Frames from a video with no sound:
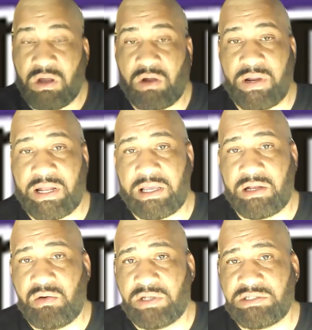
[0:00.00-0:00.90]
All right, I got
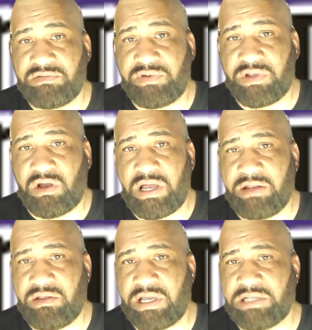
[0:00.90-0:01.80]
a question for y'all. How
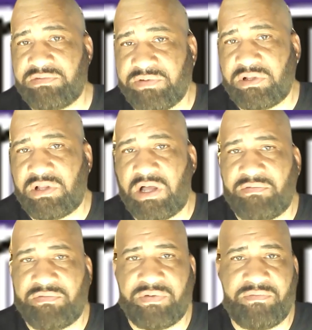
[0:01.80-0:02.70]
do you guys feel
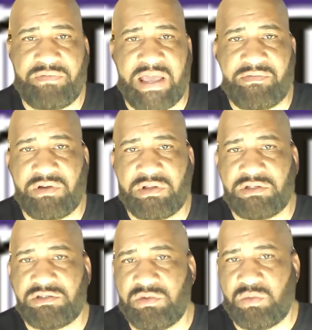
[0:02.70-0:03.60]
after the
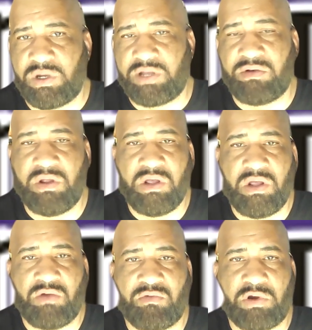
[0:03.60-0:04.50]
2-1
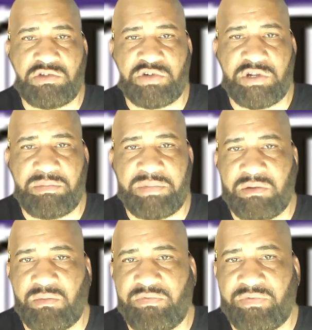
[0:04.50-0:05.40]
road trip
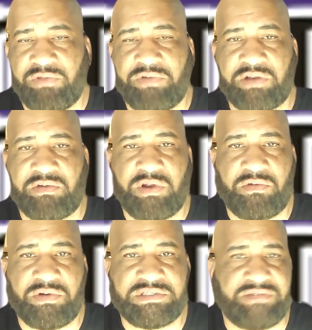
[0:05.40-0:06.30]
and the victory
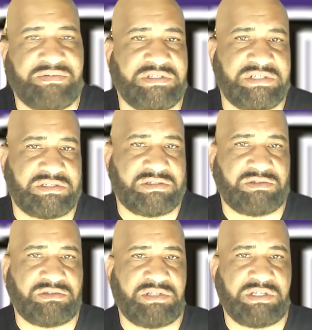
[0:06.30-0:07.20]
over the
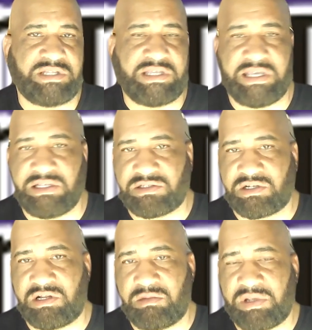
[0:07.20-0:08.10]
76ers? Do you think the Kings are
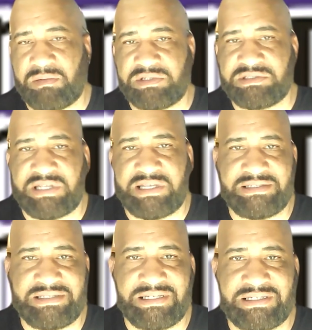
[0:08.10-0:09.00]
going to be able to stay at
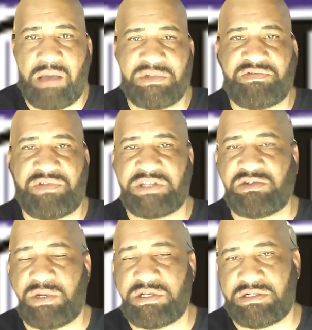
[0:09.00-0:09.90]
6? How much
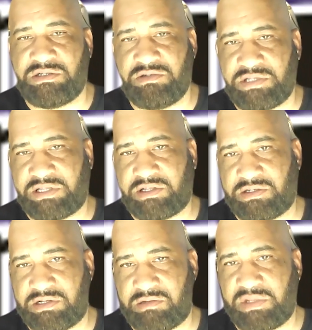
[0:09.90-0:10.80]
fluctuation do you think
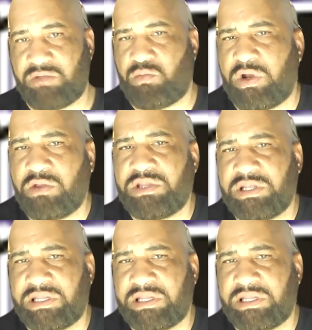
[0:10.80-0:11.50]
there's going to be? Where do you think